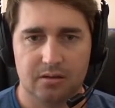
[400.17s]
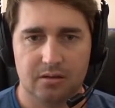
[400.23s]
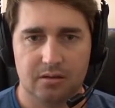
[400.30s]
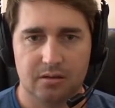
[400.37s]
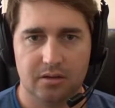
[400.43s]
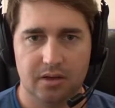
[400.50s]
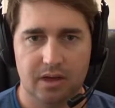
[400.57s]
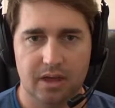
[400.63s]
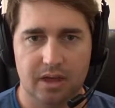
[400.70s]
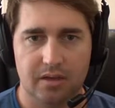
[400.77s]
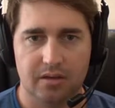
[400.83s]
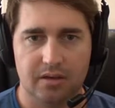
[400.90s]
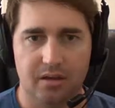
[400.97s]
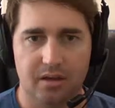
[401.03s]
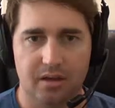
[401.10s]

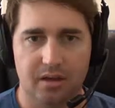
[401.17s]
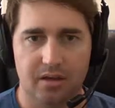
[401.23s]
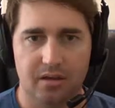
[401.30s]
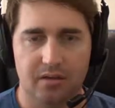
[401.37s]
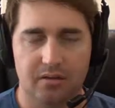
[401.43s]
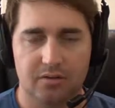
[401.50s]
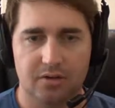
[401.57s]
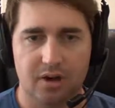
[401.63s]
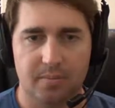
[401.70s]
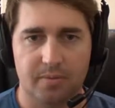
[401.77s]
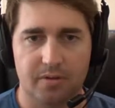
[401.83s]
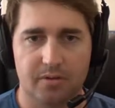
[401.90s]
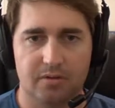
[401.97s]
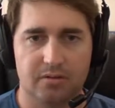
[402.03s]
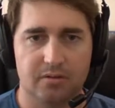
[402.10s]
And
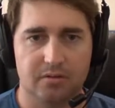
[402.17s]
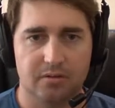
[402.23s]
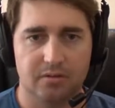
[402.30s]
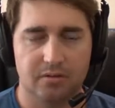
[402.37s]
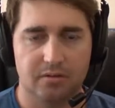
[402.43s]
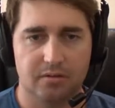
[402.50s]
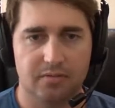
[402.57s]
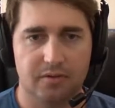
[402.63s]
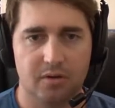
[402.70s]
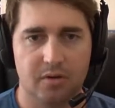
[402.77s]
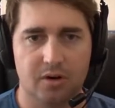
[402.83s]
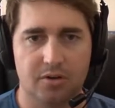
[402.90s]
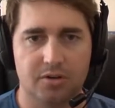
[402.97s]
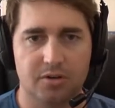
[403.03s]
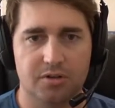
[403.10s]
dropping a few
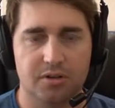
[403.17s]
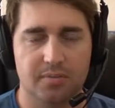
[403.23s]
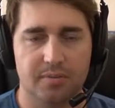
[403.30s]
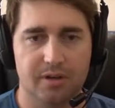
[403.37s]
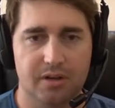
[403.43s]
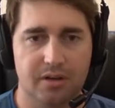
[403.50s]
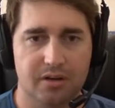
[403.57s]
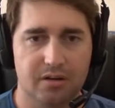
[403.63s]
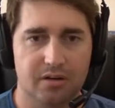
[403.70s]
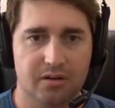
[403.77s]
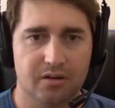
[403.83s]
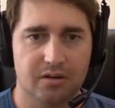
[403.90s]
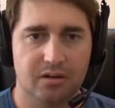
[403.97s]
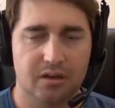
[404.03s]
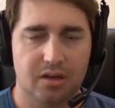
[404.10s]
archers up here.
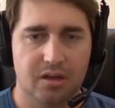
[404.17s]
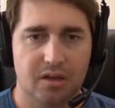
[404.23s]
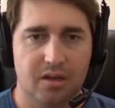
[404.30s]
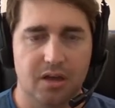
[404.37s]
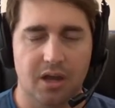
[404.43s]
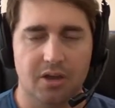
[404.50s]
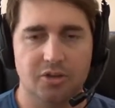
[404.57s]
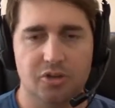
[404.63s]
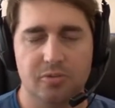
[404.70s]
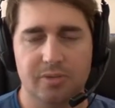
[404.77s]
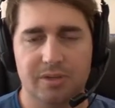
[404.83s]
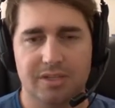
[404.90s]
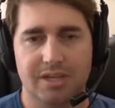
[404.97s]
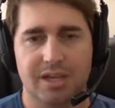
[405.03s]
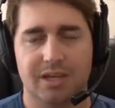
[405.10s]
I do
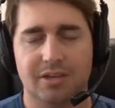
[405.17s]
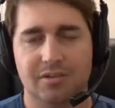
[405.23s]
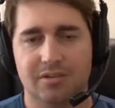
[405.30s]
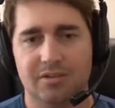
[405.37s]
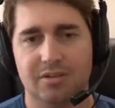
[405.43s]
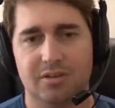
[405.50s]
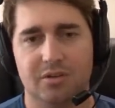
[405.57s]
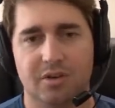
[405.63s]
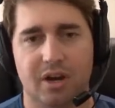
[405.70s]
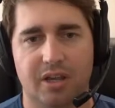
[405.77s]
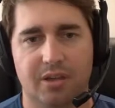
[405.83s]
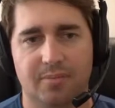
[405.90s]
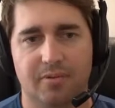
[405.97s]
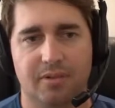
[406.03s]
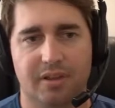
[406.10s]
meticulously try to
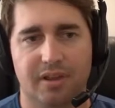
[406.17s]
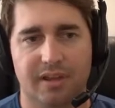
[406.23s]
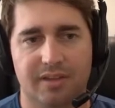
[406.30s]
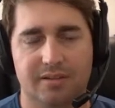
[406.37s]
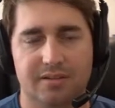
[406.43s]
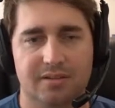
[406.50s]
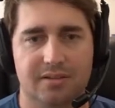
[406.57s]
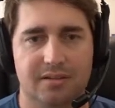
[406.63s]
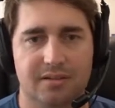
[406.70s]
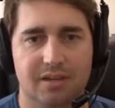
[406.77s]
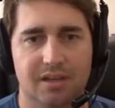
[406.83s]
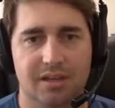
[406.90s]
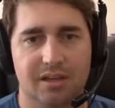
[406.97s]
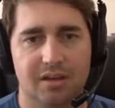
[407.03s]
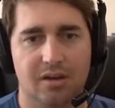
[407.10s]
place
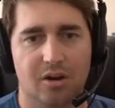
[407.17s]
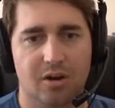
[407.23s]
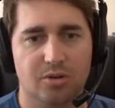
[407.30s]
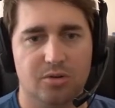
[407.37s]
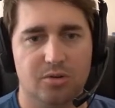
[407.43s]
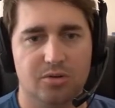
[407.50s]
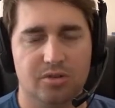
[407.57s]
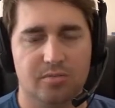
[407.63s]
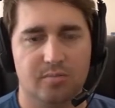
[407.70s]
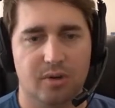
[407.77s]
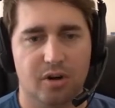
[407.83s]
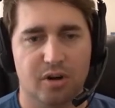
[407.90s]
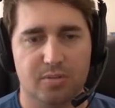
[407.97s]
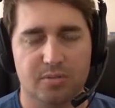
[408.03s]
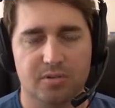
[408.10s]
the archers and
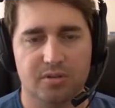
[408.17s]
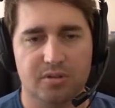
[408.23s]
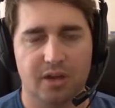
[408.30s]
barbs.